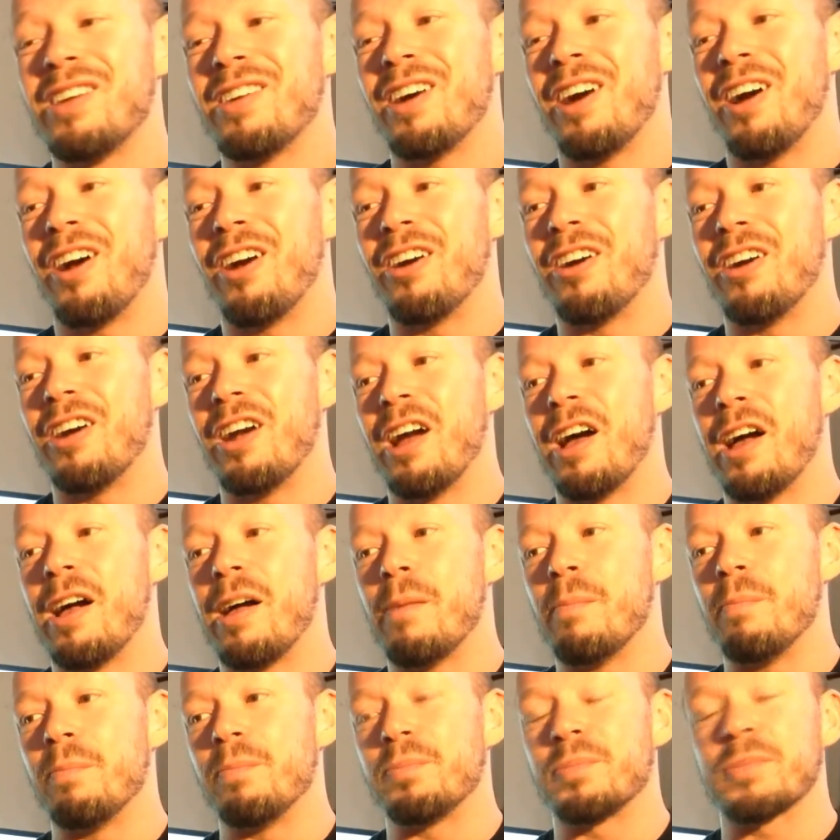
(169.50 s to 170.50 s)
are
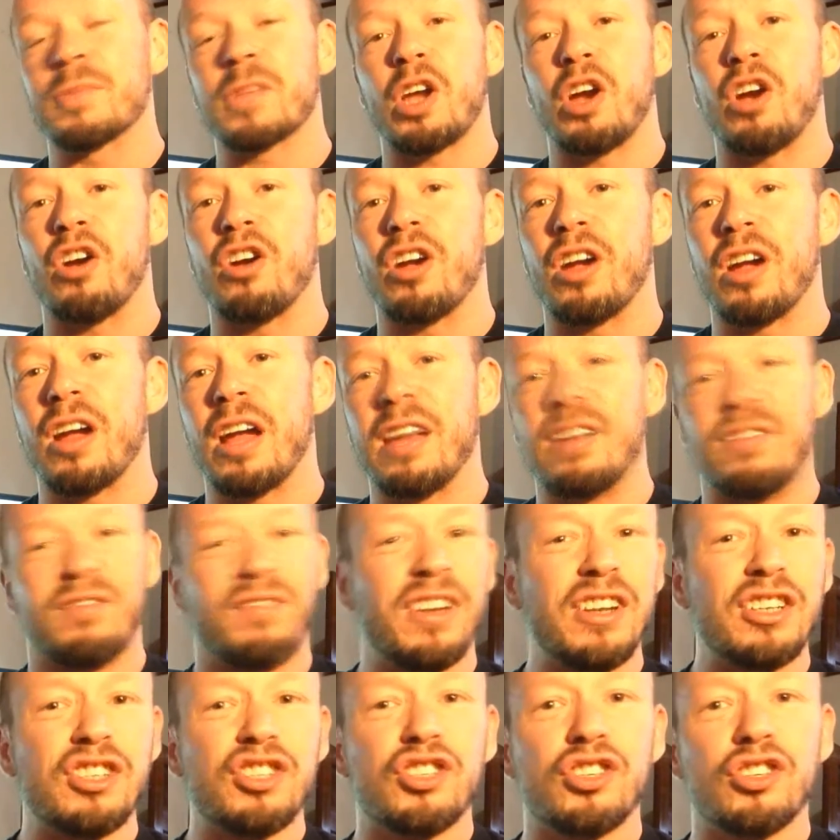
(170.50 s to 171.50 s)
um, are
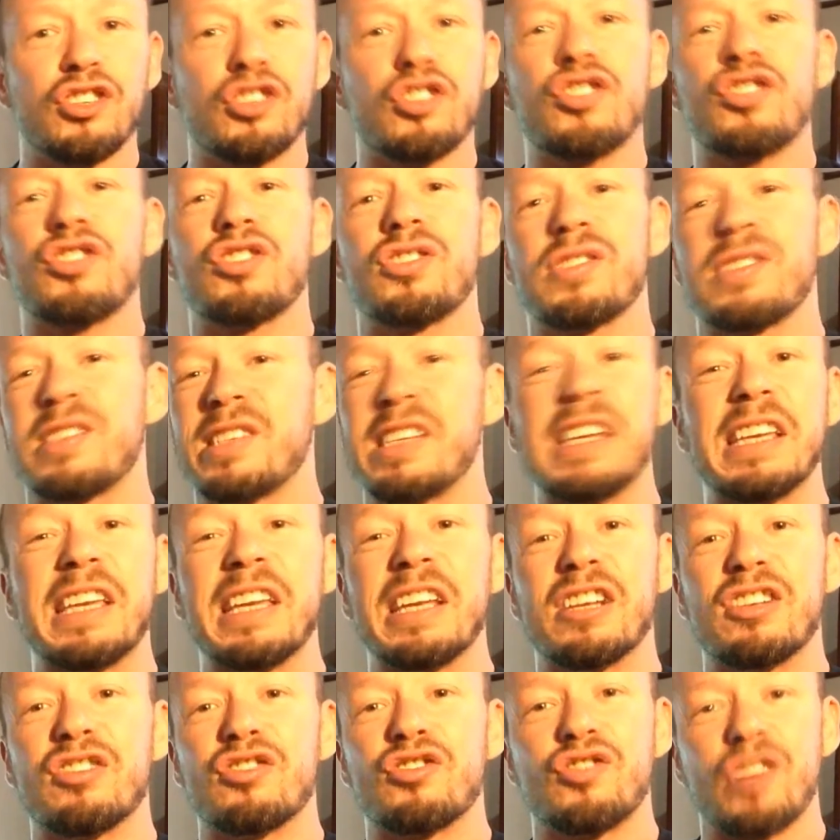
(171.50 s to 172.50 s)

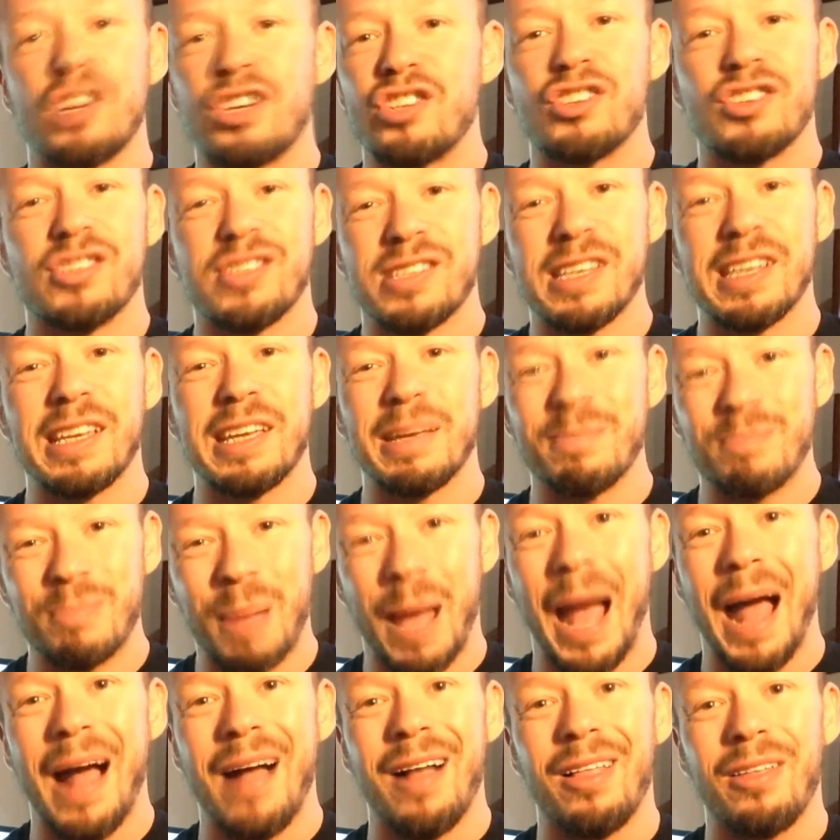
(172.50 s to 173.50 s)
adventure-seeking, treasure-seeking
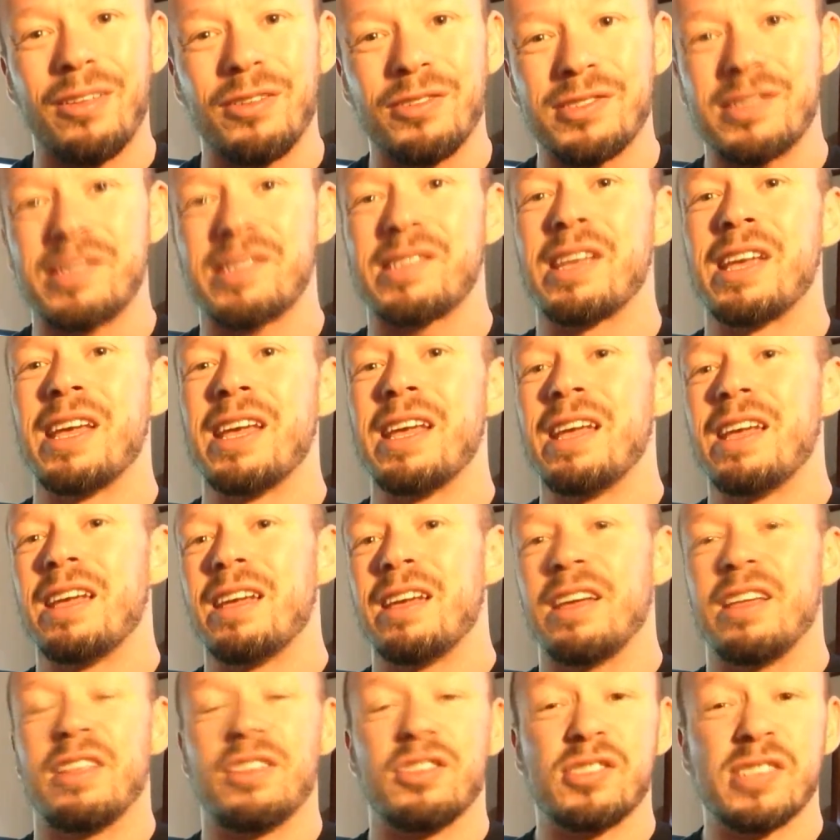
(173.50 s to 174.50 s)
pals,
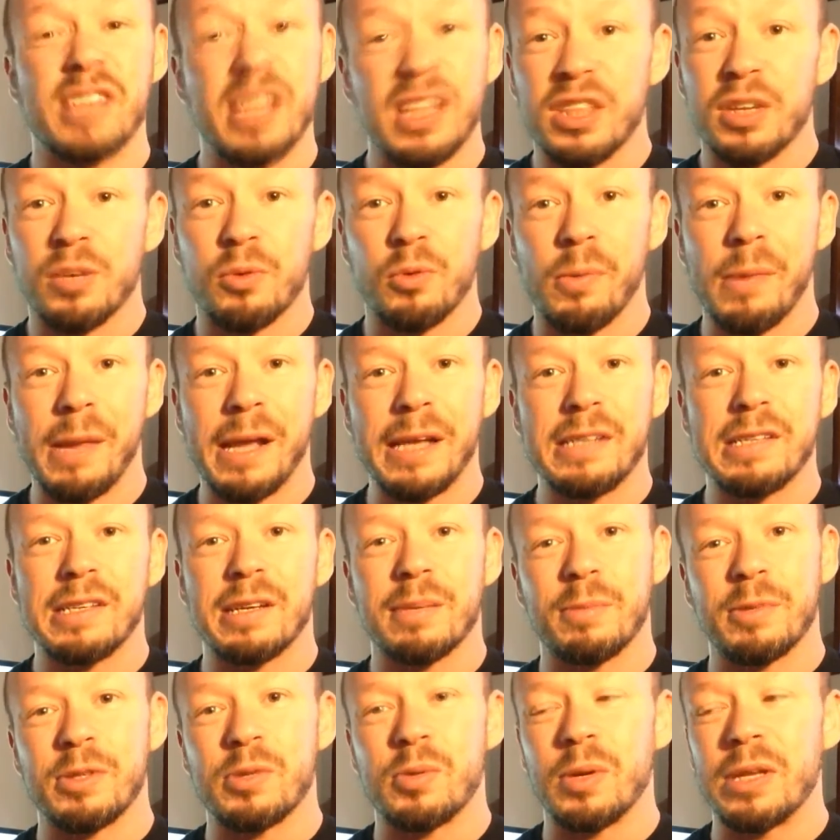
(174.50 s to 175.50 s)
and there's nothing
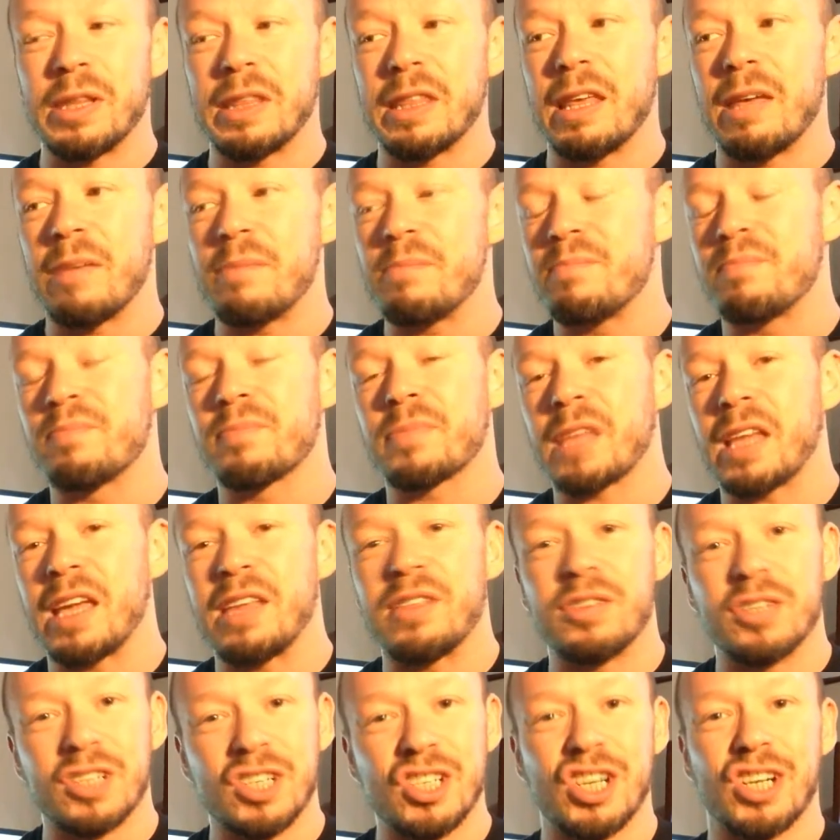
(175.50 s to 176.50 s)
romantic between them
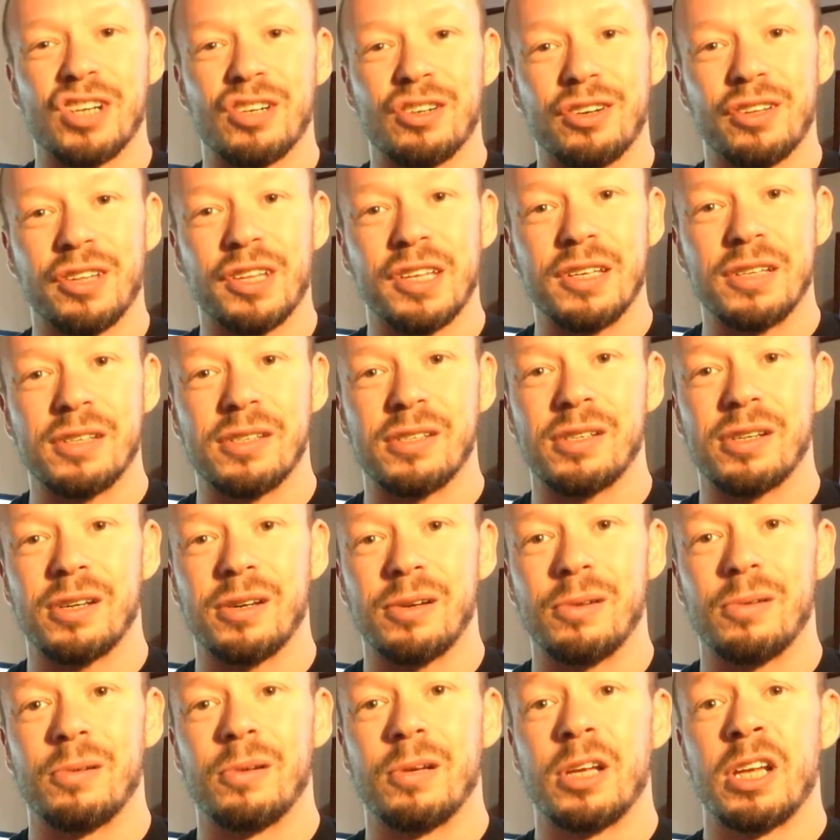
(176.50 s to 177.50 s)
and their generalists.
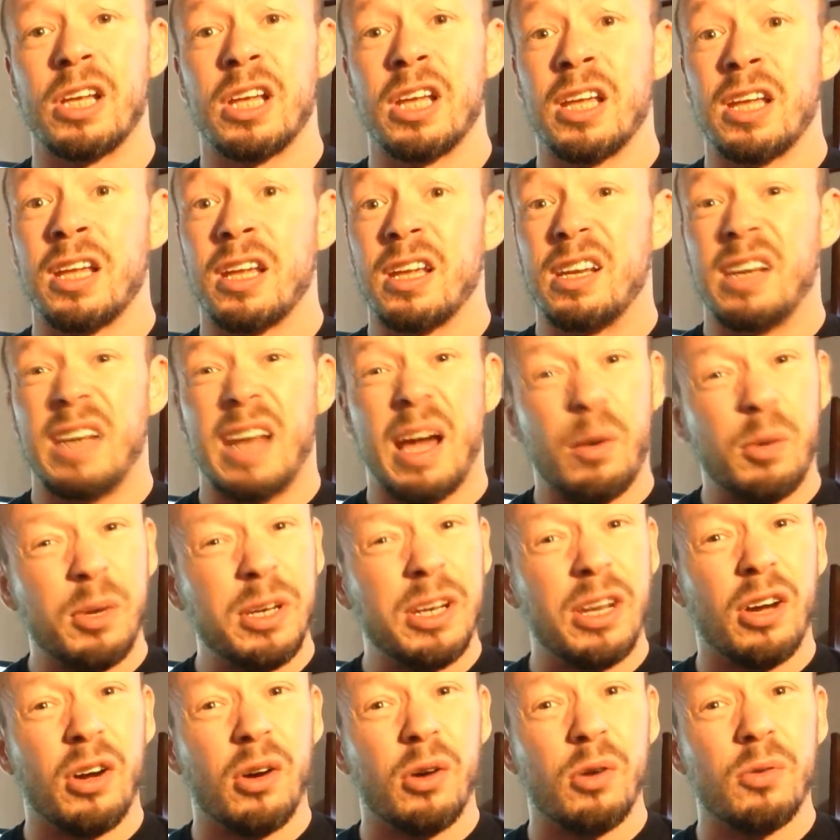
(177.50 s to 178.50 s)
So now we
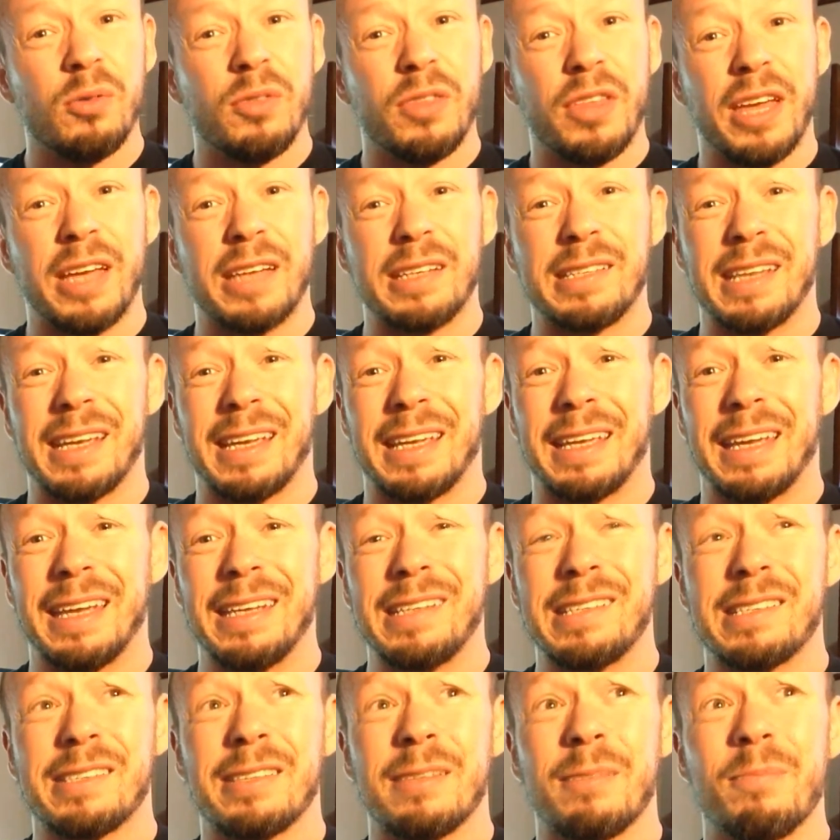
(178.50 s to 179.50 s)
know that I
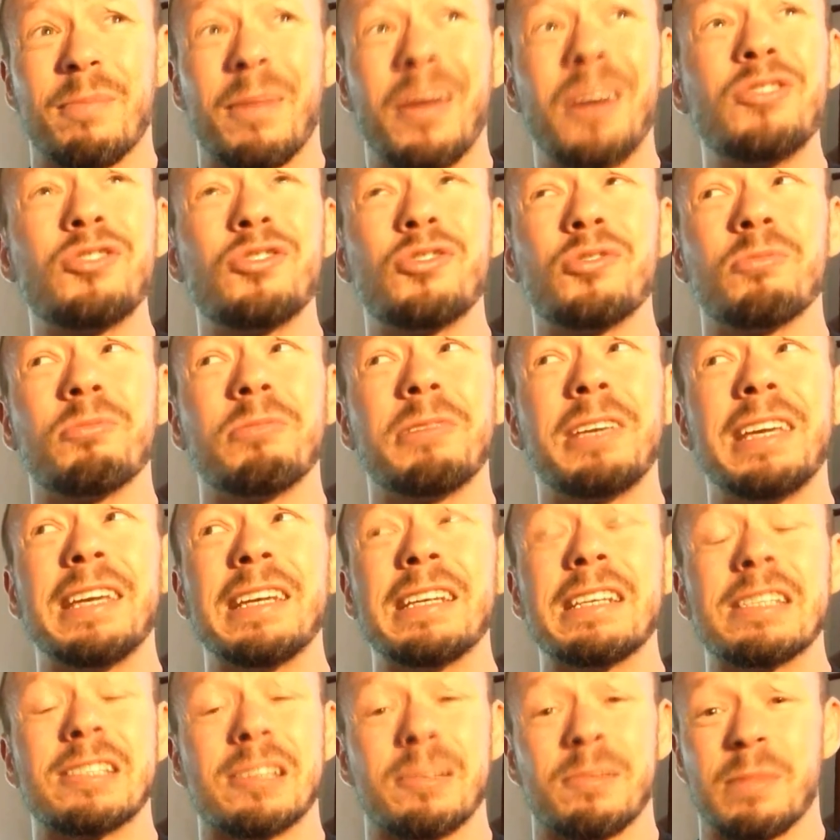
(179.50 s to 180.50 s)
guess the Mushroom
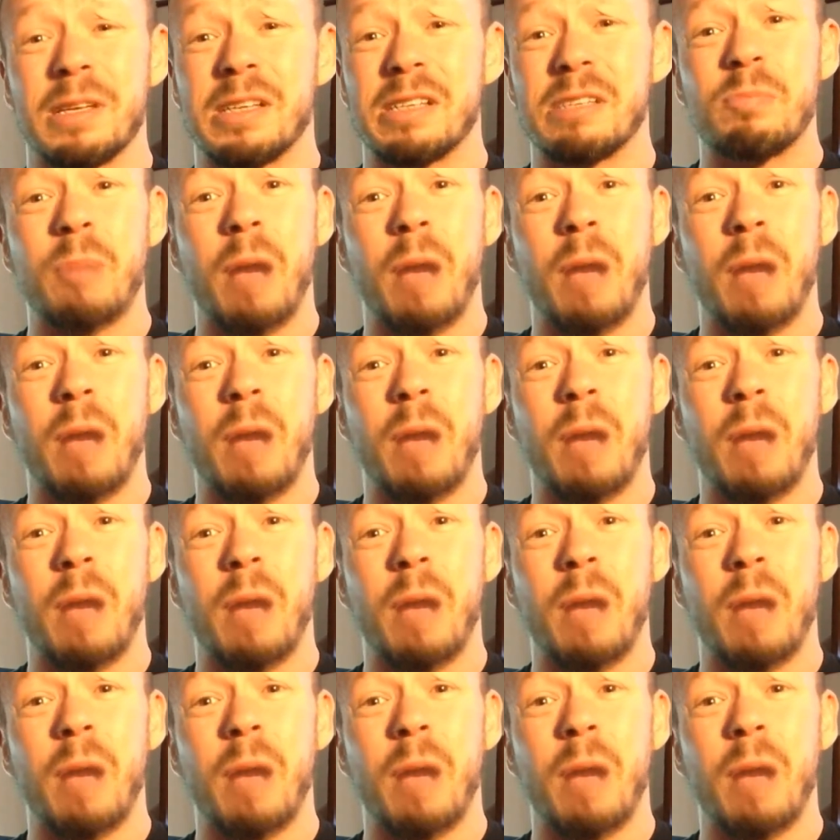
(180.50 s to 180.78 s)
Kingdom is